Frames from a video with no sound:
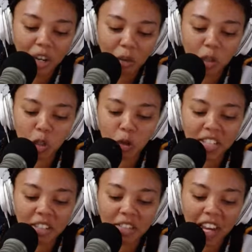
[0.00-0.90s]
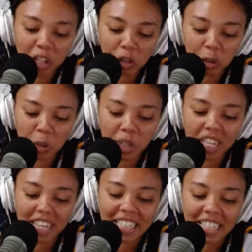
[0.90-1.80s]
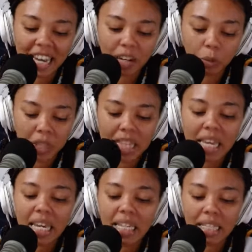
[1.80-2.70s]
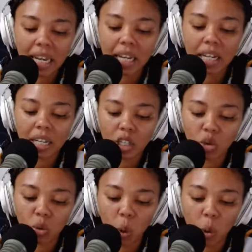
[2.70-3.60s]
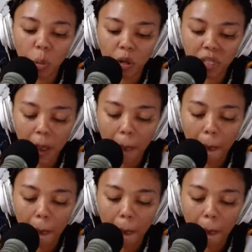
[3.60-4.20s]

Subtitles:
Restrictive entry with the entire country open.